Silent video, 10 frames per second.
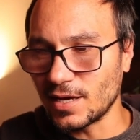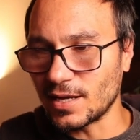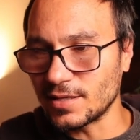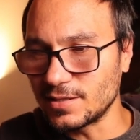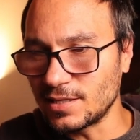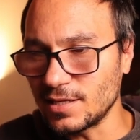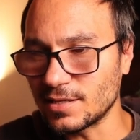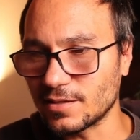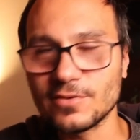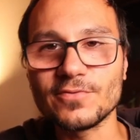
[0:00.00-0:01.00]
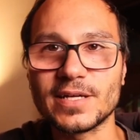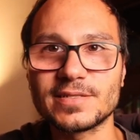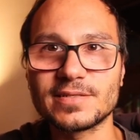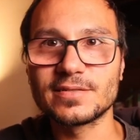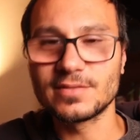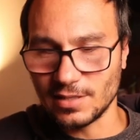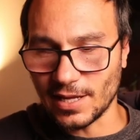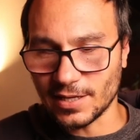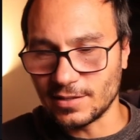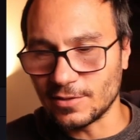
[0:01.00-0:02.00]
and I deleted the rest
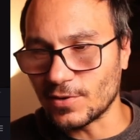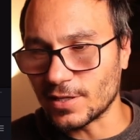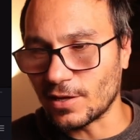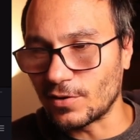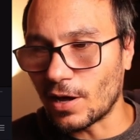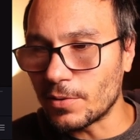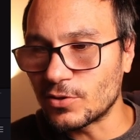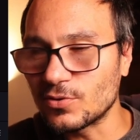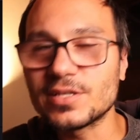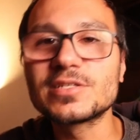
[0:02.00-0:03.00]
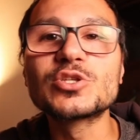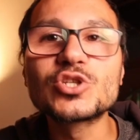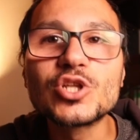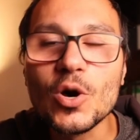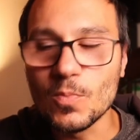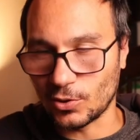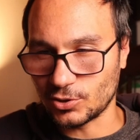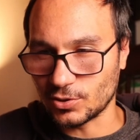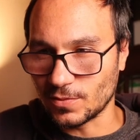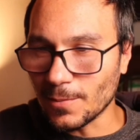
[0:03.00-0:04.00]
like I did right now. Now I do this in slow
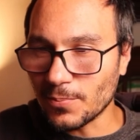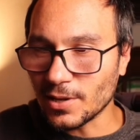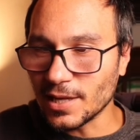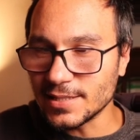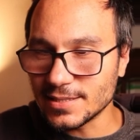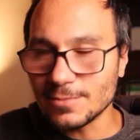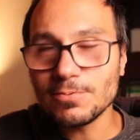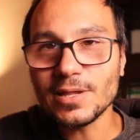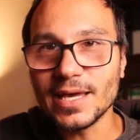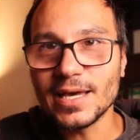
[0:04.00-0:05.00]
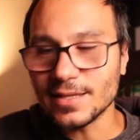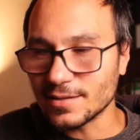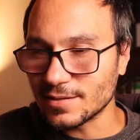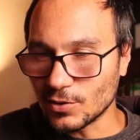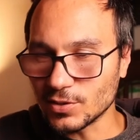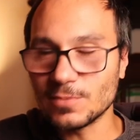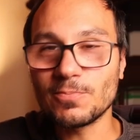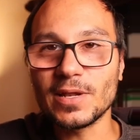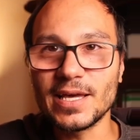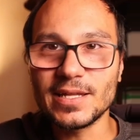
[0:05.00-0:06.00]
motion. I place the playhead because the
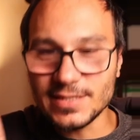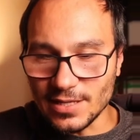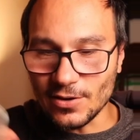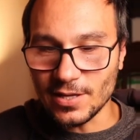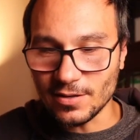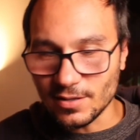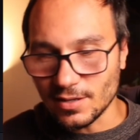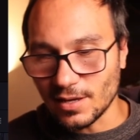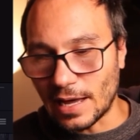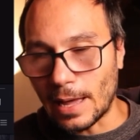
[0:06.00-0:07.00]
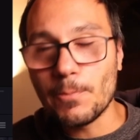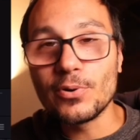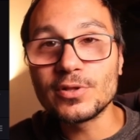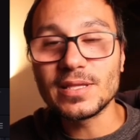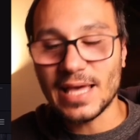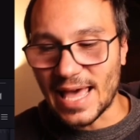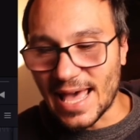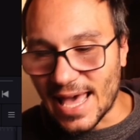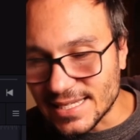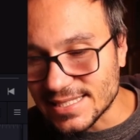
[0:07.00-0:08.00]
playhead is now here. I put
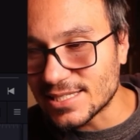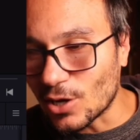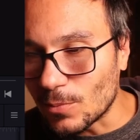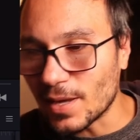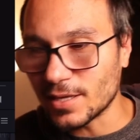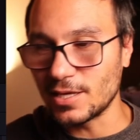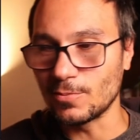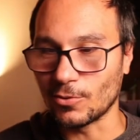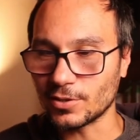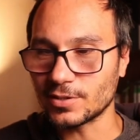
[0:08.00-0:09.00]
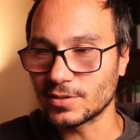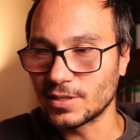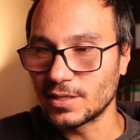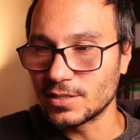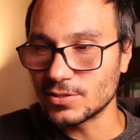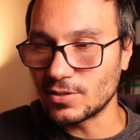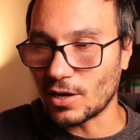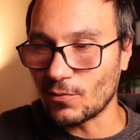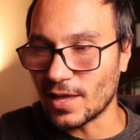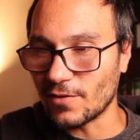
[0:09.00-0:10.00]
S on my keyboard. So
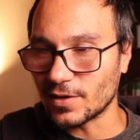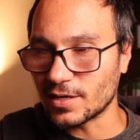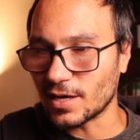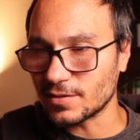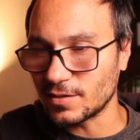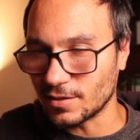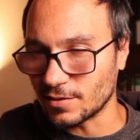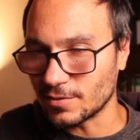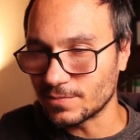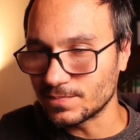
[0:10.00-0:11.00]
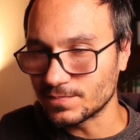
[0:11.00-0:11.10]
now we have a cut here,